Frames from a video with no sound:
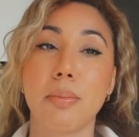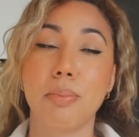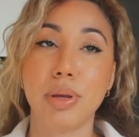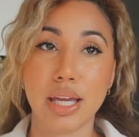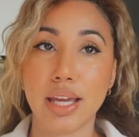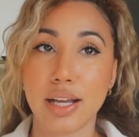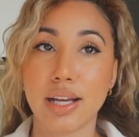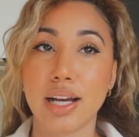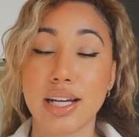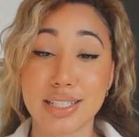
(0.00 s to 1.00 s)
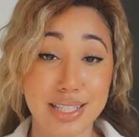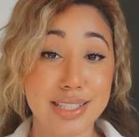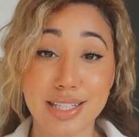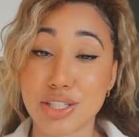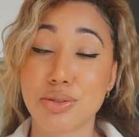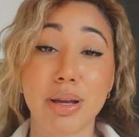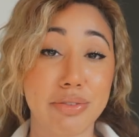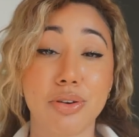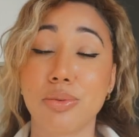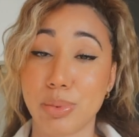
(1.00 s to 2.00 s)
being addicted to my
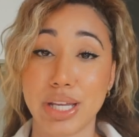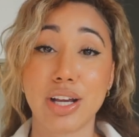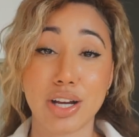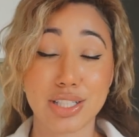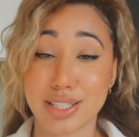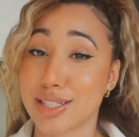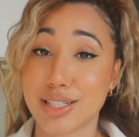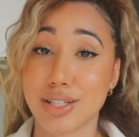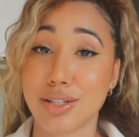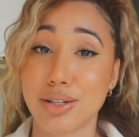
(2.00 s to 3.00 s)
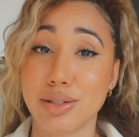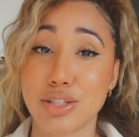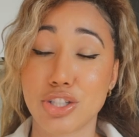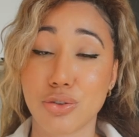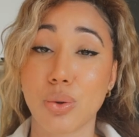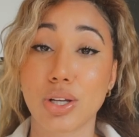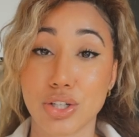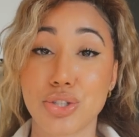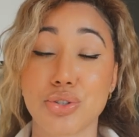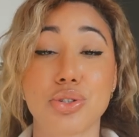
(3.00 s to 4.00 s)
phone, being addicted to scrolling
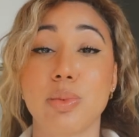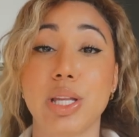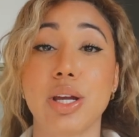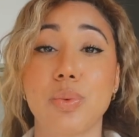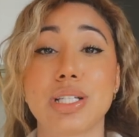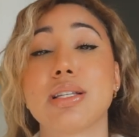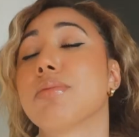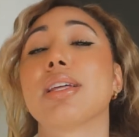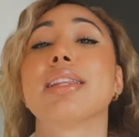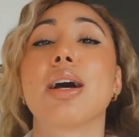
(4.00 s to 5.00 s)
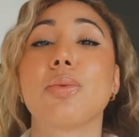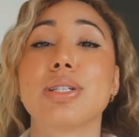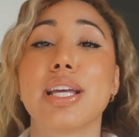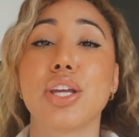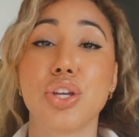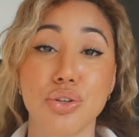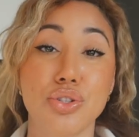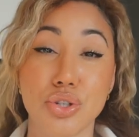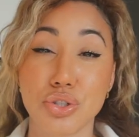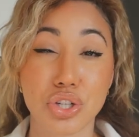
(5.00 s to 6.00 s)
on social media was something that was a
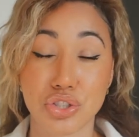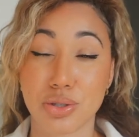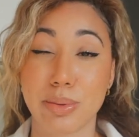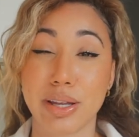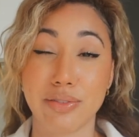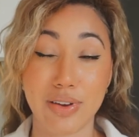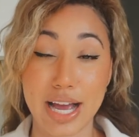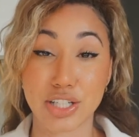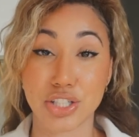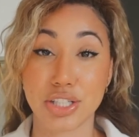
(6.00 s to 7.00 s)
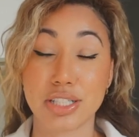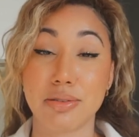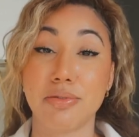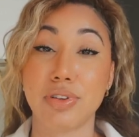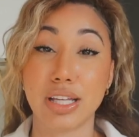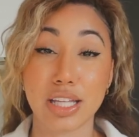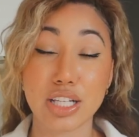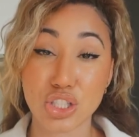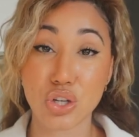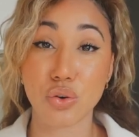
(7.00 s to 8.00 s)
huge contributing factor to feeling
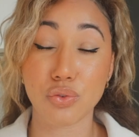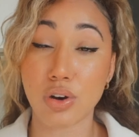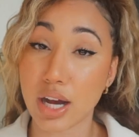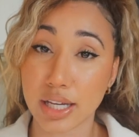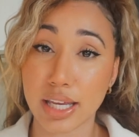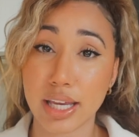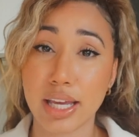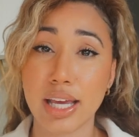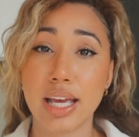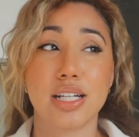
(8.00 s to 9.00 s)
so foggy,